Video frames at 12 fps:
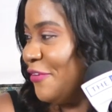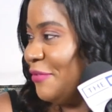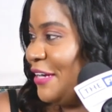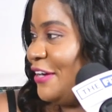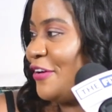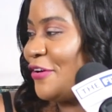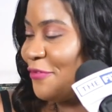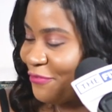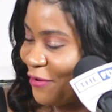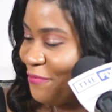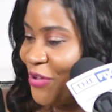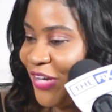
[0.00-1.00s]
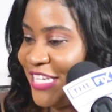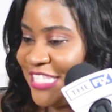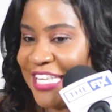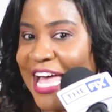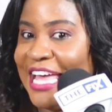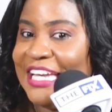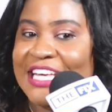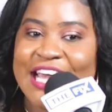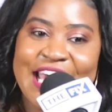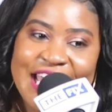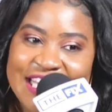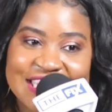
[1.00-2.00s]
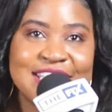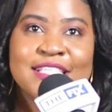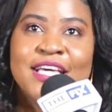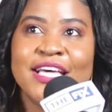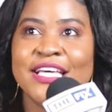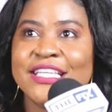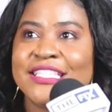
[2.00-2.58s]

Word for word: nobody that come from gully side, the heads mm-hmm.